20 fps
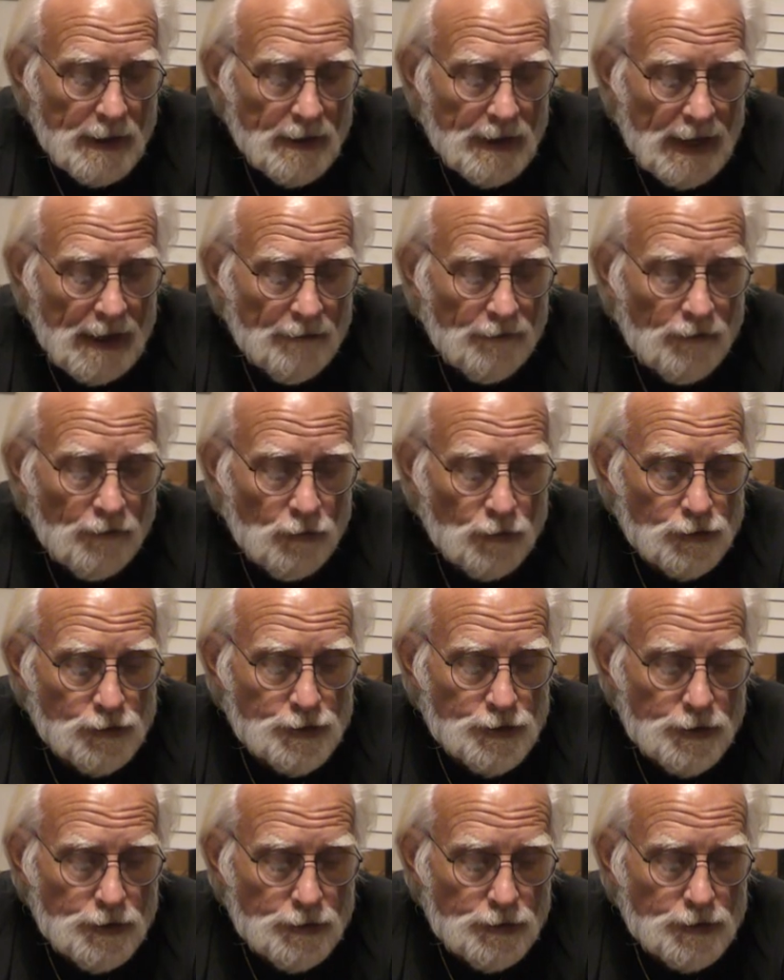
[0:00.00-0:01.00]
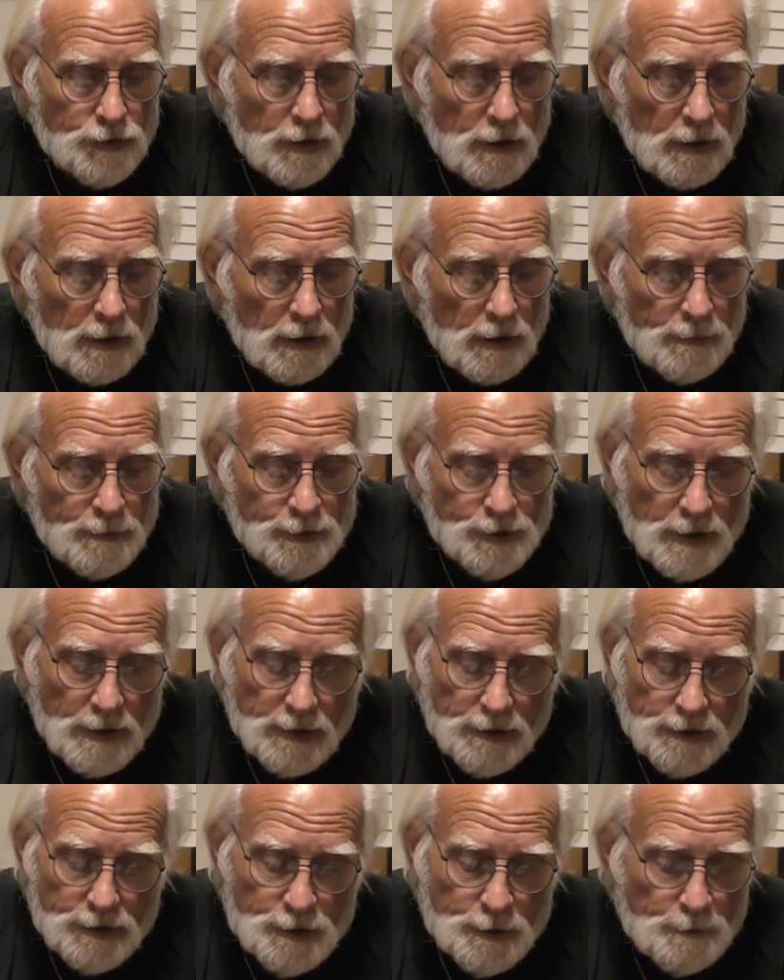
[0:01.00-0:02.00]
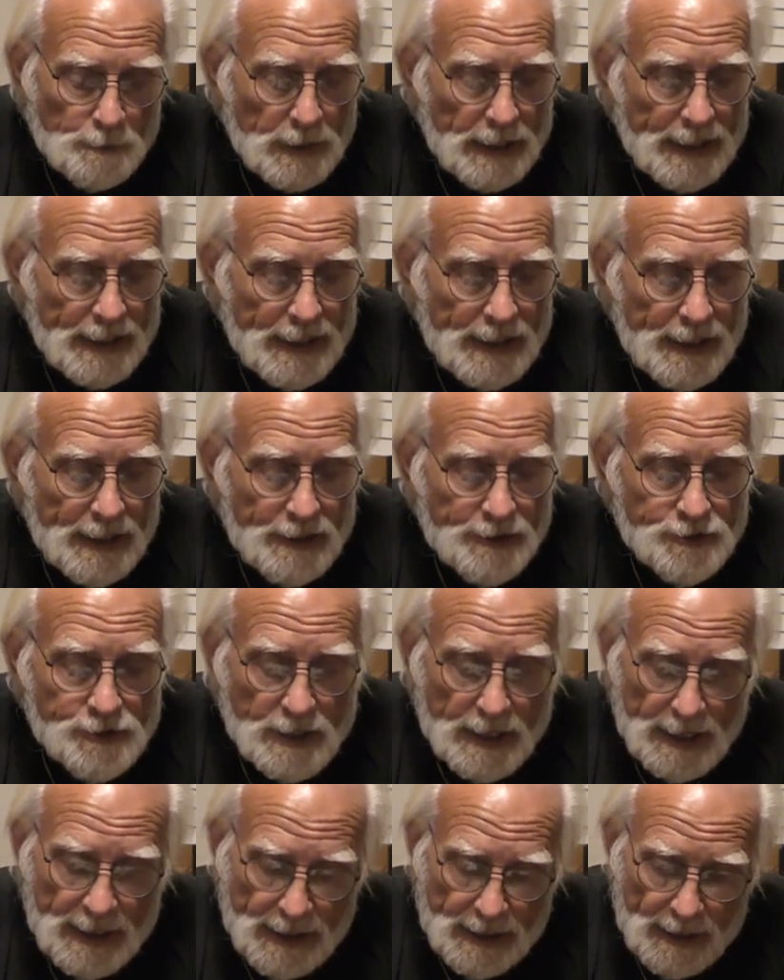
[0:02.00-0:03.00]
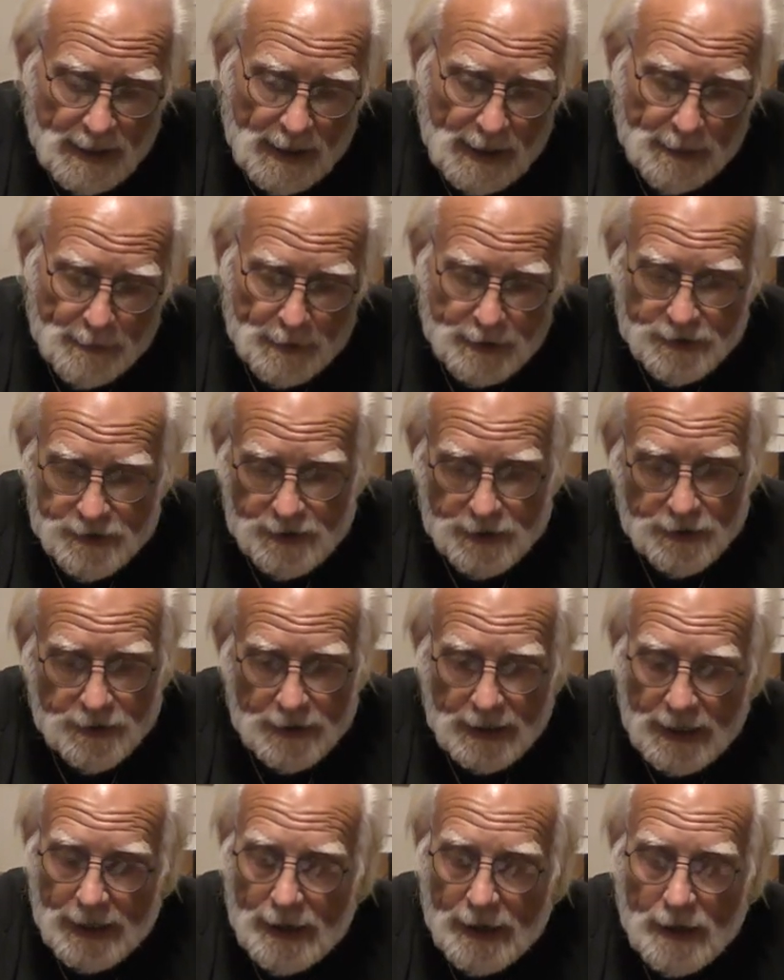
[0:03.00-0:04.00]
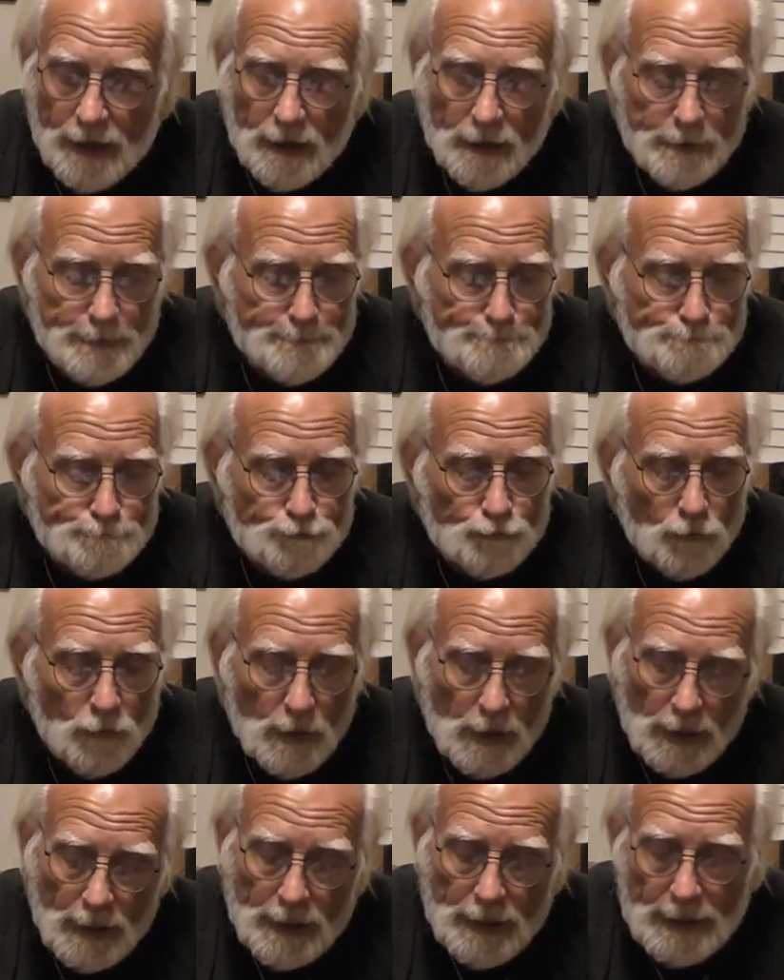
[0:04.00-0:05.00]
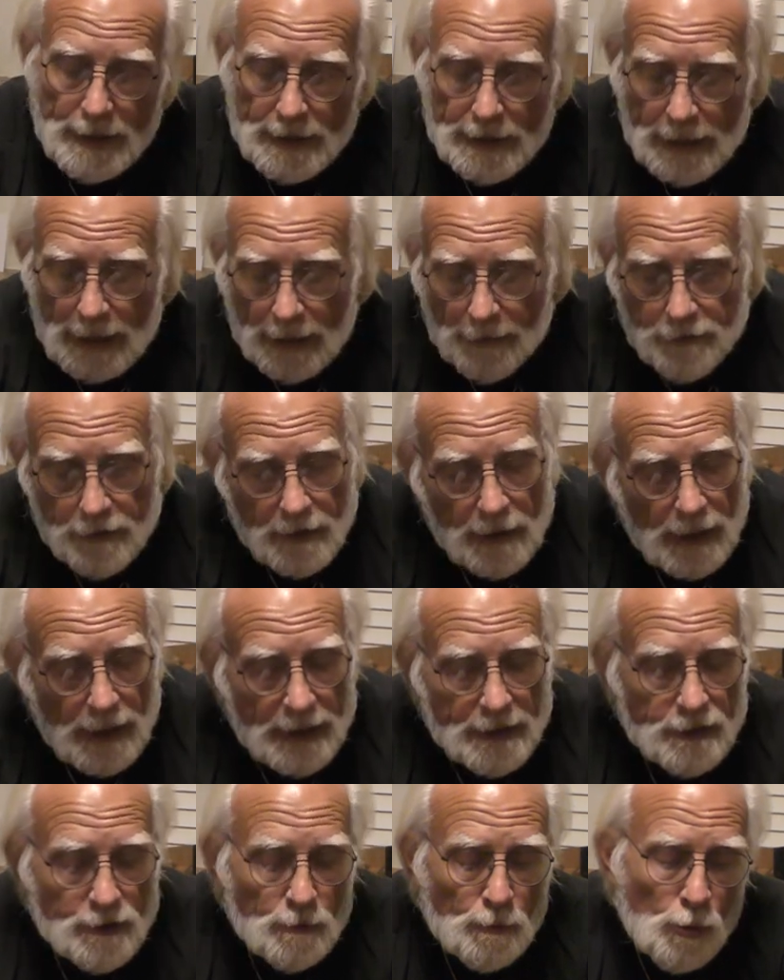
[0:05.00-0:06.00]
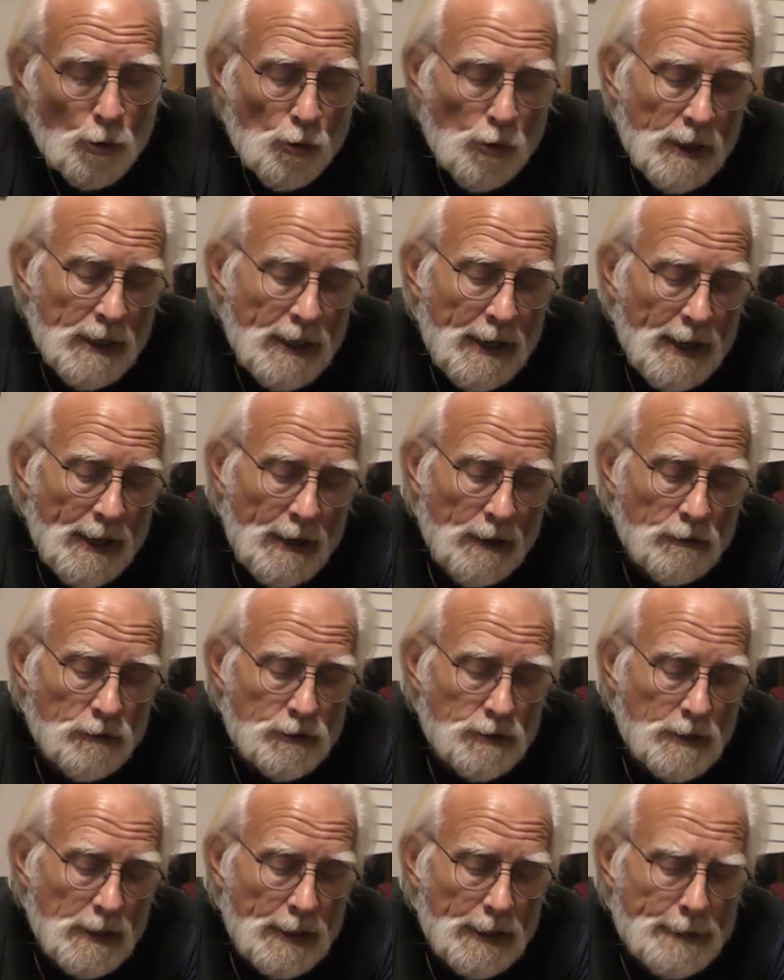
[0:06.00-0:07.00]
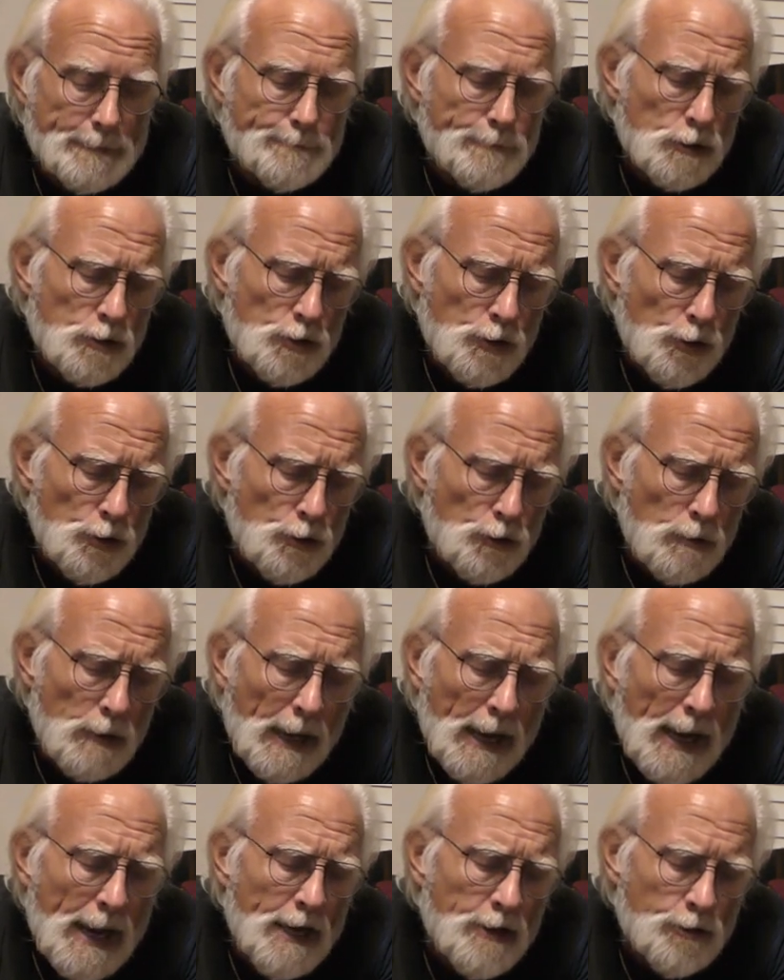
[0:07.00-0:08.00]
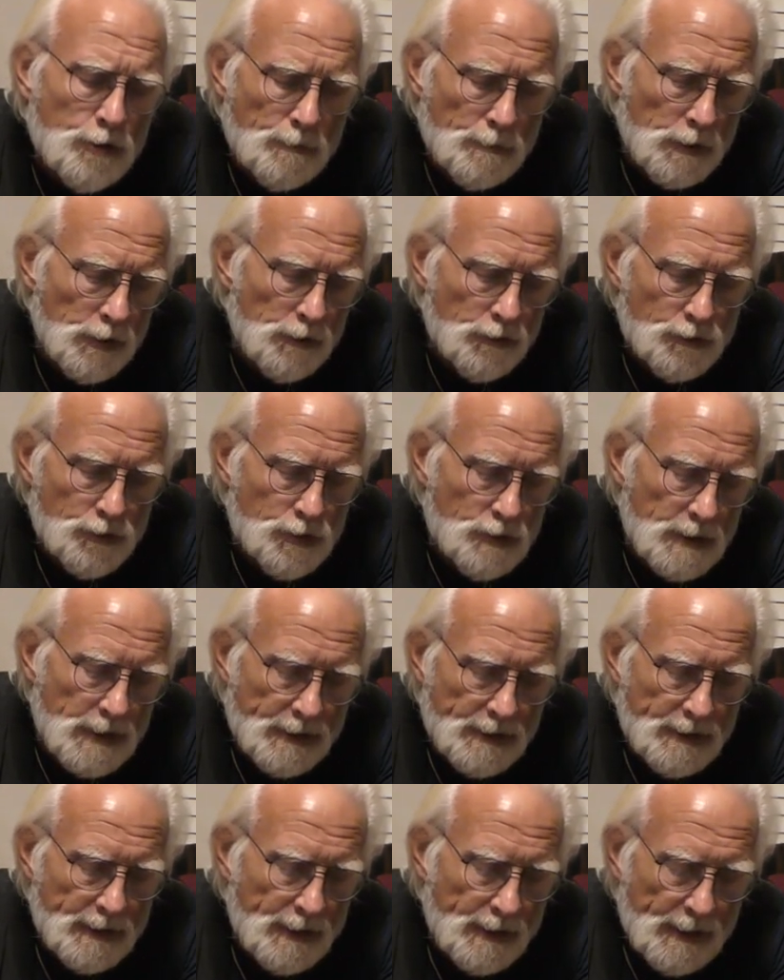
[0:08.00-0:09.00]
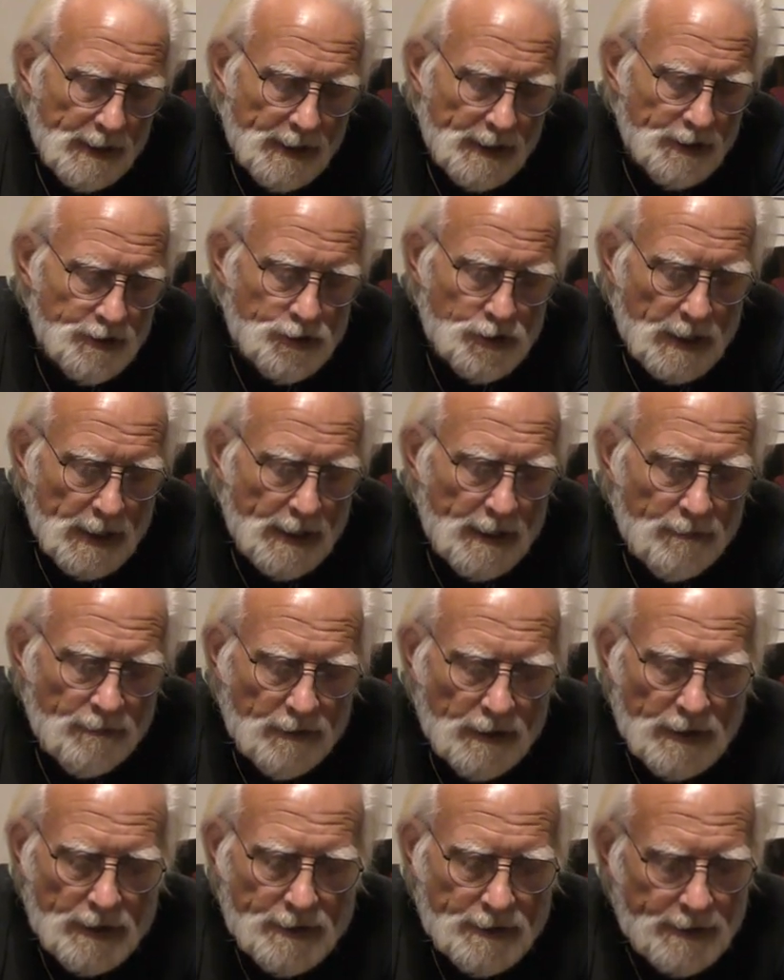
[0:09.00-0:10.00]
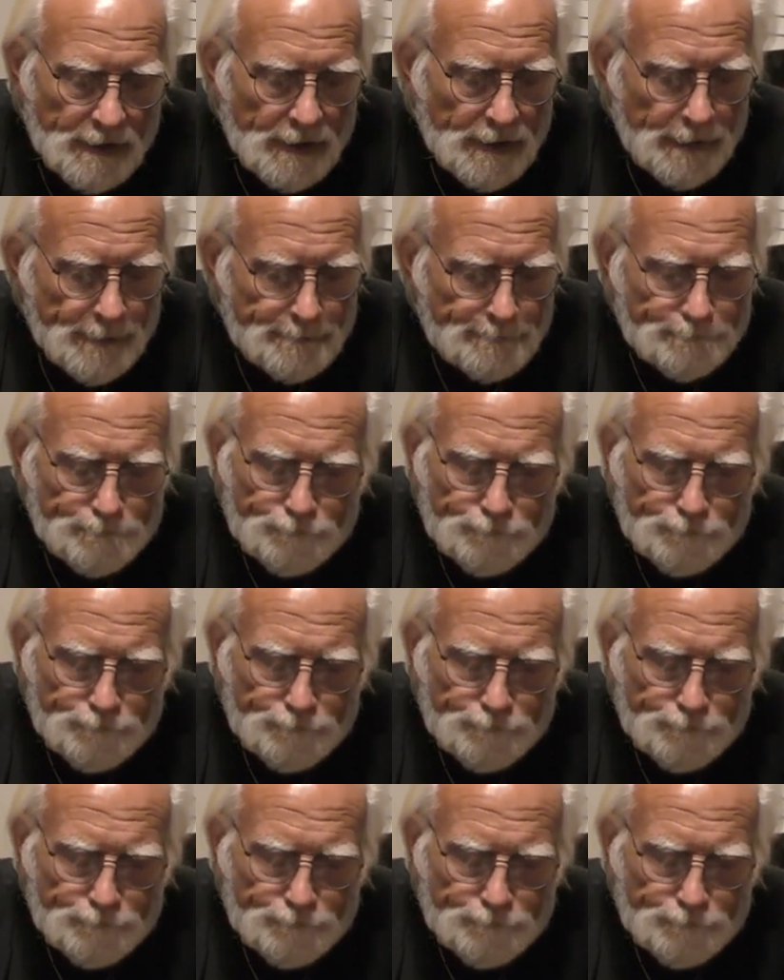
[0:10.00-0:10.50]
Got four suits, clubs, hearts, spades, and diamonds. There they are. Now I'd like to point out two attributes that the kings have that